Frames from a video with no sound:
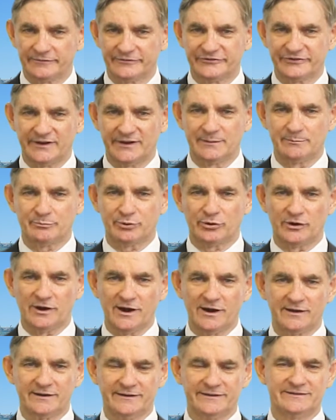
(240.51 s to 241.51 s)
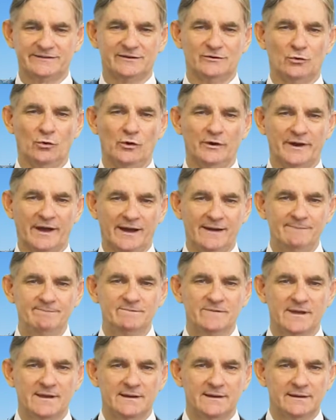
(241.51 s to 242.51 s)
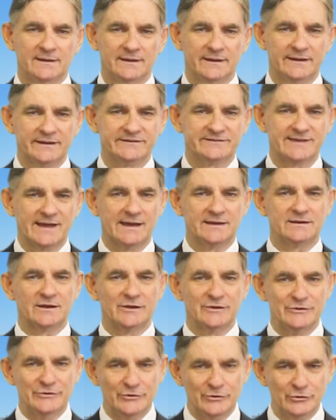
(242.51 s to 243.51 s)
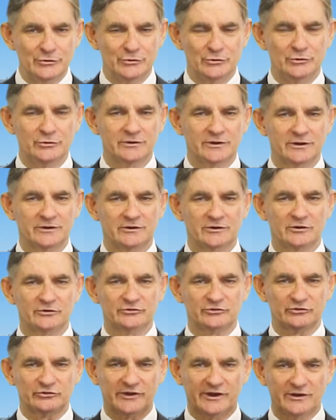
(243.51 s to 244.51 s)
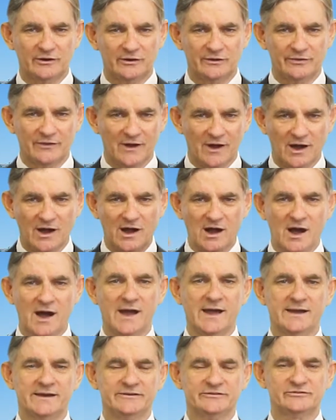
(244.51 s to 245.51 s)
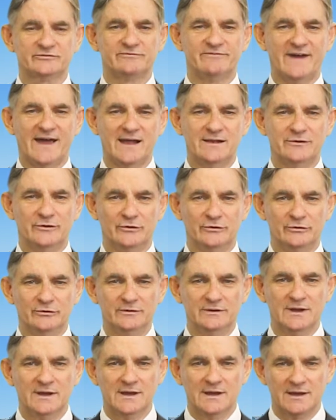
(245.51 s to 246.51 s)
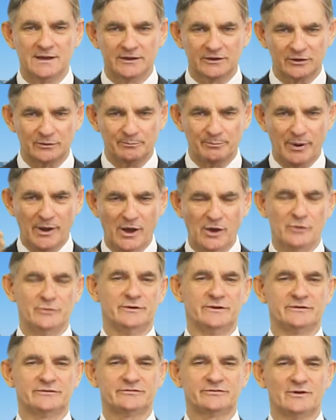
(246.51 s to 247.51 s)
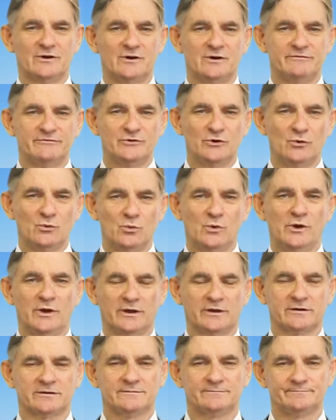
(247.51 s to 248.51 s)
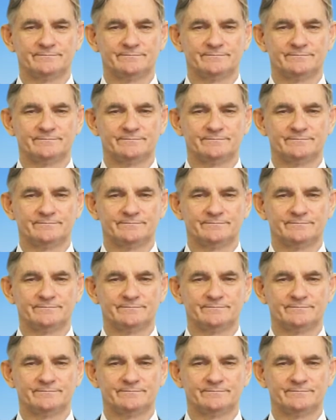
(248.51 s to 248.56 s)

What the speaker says: of setting priorities in order is that you can concentrate on the highest value components of your work.